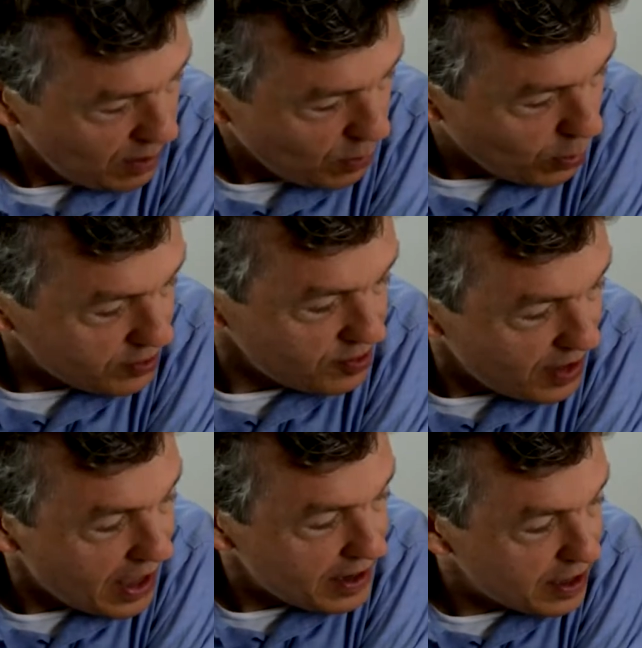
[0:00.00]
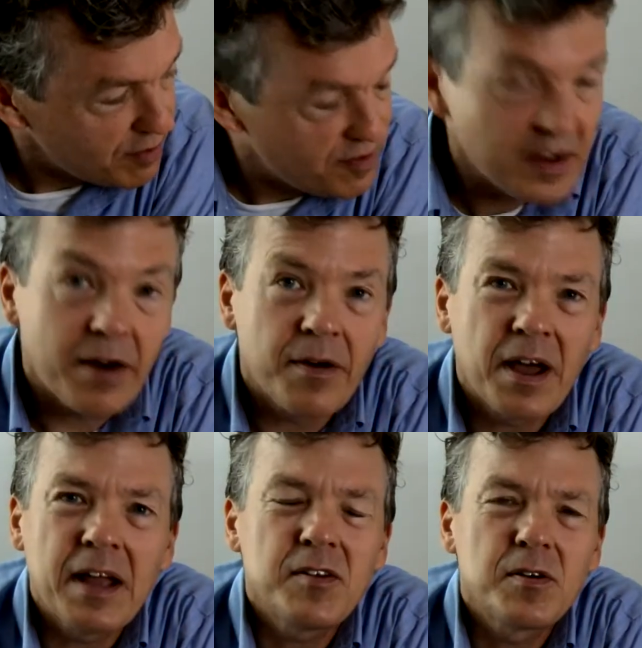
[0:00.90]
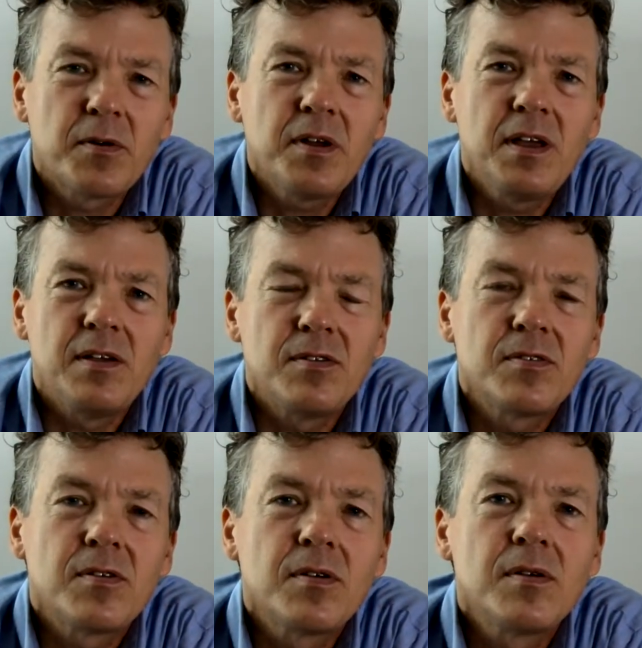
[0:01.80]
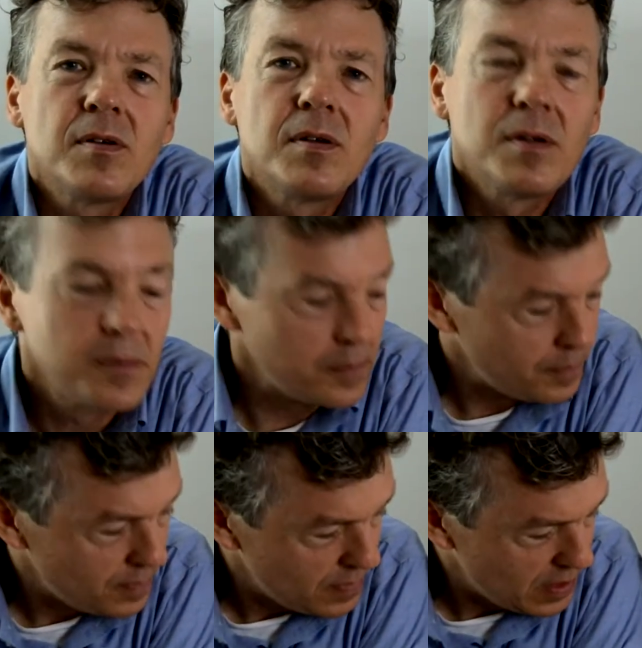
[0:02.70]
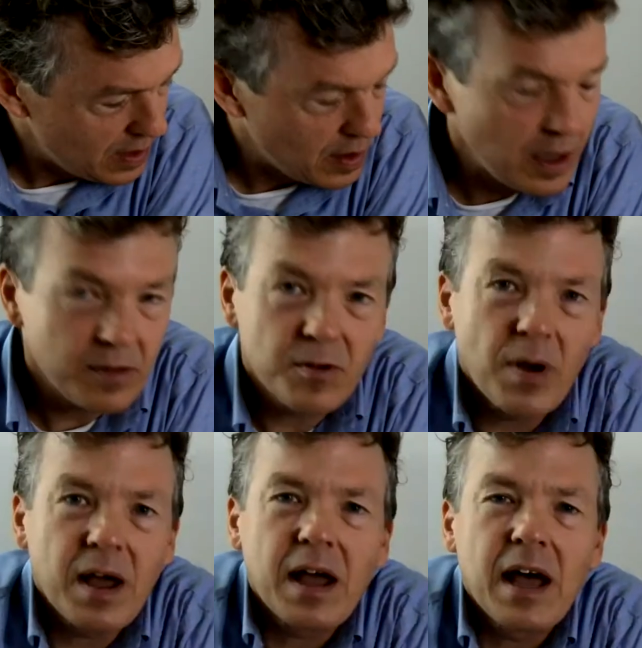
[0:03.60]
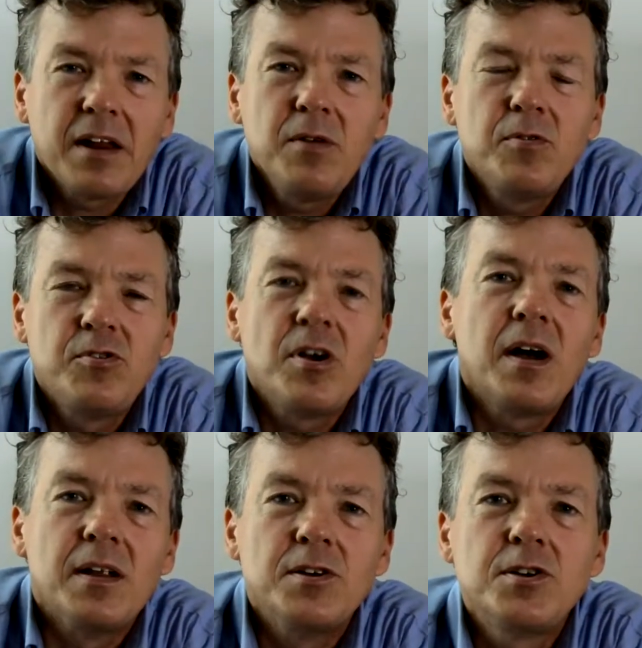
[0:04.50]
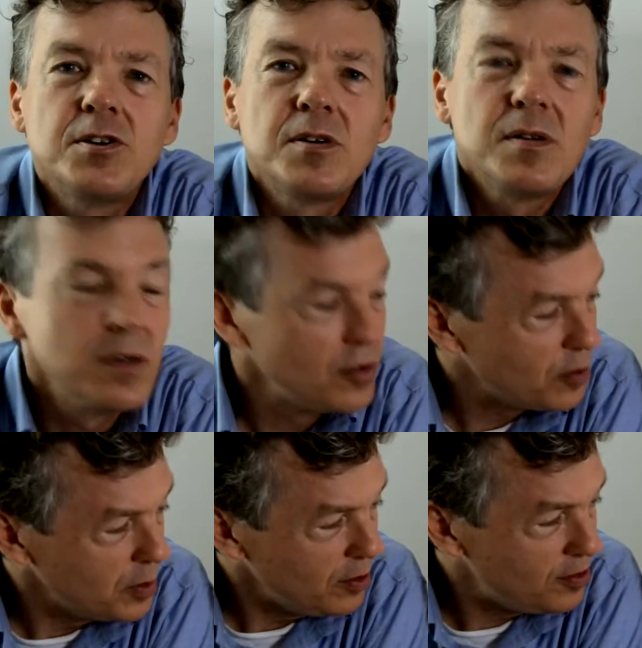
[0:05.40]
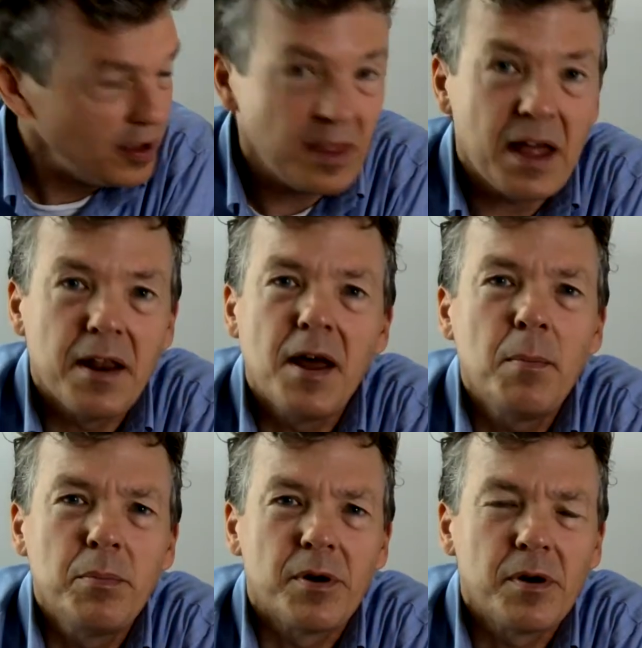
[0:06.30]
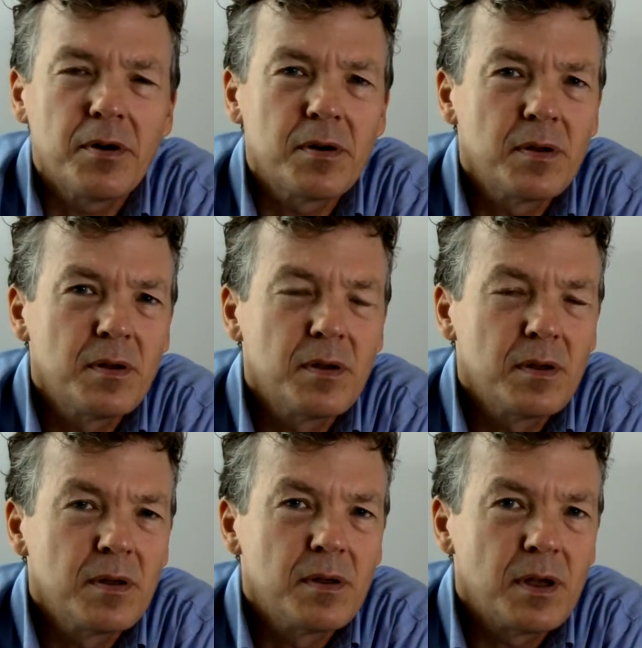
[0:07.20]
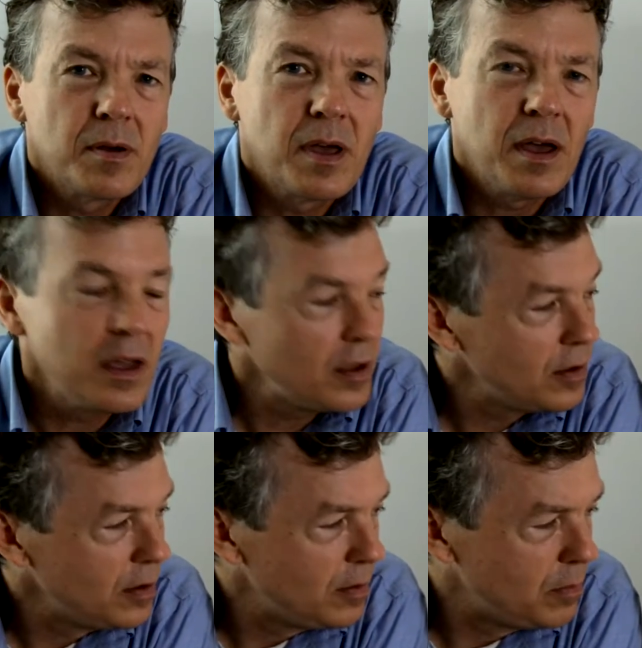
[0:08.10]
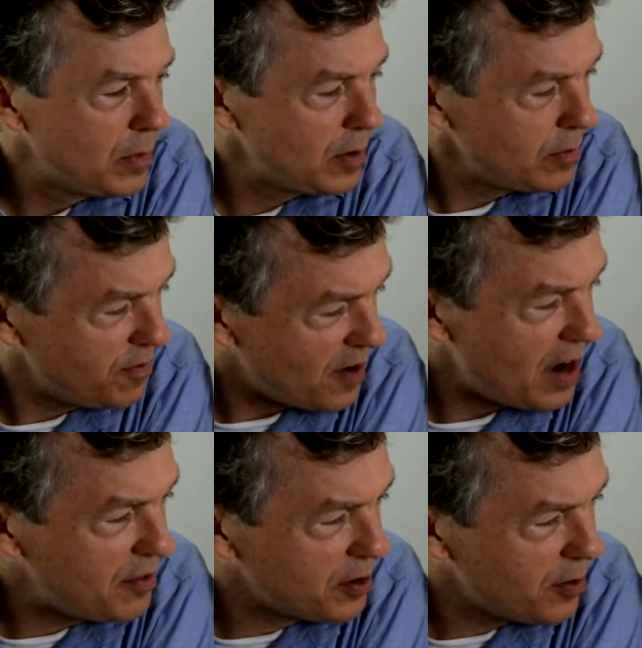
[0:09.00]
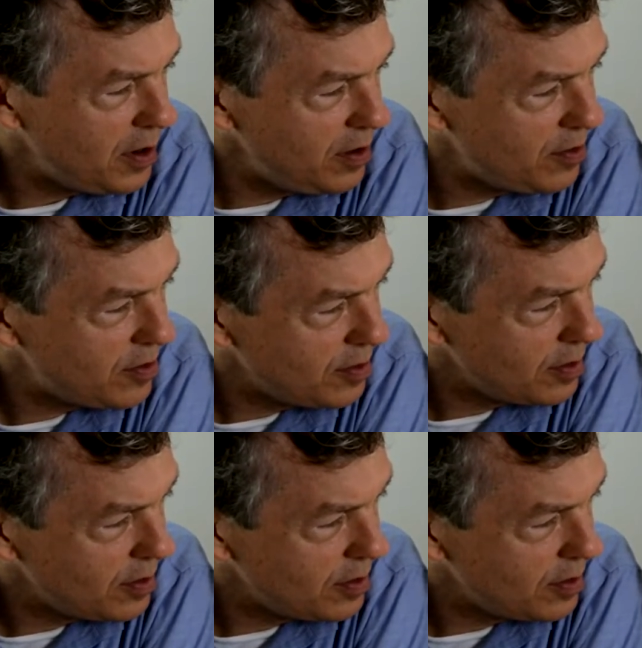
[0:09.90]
What's that in Fahrenheit degrees? Okay, so how do you judge? So when you see that number, okay, 5 degrees,